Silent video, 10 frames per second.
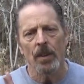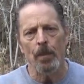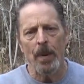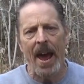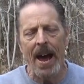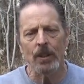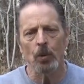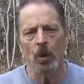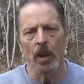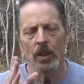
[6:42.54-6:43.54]
the
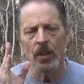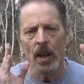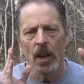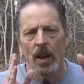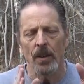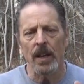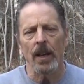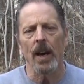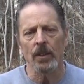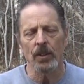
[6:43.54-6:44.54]
passwords,
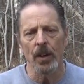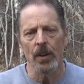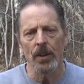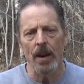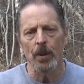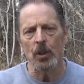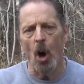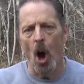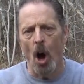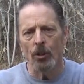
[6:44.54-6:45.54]
the uh, serial numbers
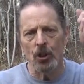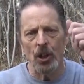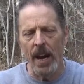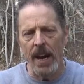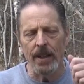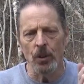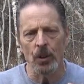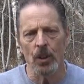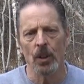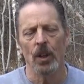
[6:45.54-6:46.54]
all
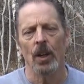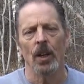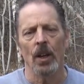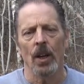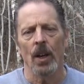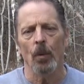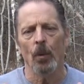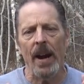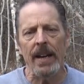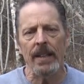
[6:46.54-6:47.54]
change.
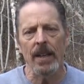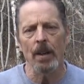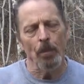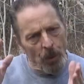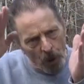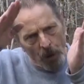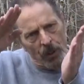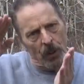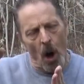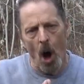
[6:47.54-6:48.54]
RAIDA
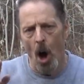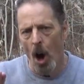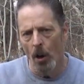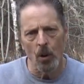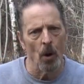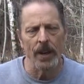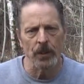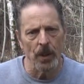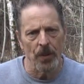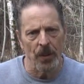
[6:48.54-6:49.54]
proves that all
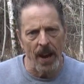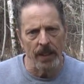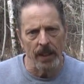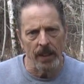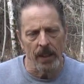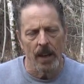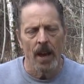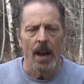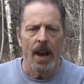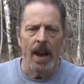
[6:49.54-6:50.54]
coins are authentic,
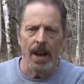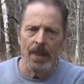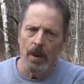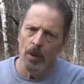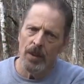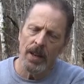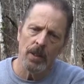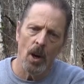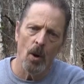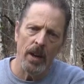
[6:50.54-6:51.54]
and they will then
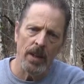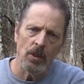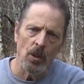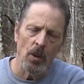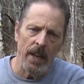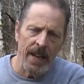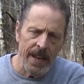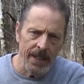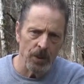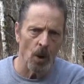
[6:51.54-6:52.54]
go into
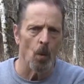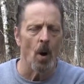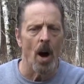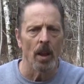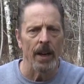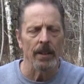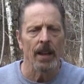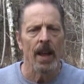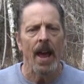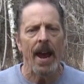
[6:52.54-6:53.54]
his wallet,
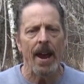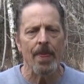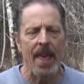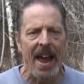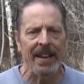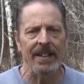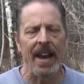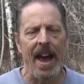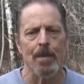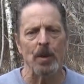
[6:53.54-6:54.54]
and that can
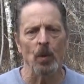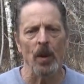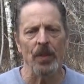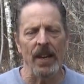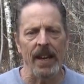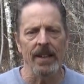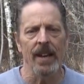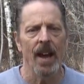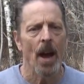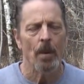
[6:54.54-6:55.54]
happen within
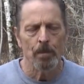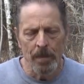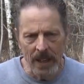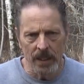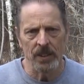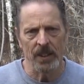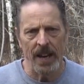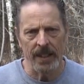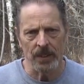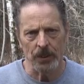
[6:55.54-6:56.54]

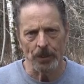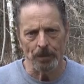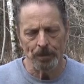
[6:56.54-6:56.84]
milliseconds.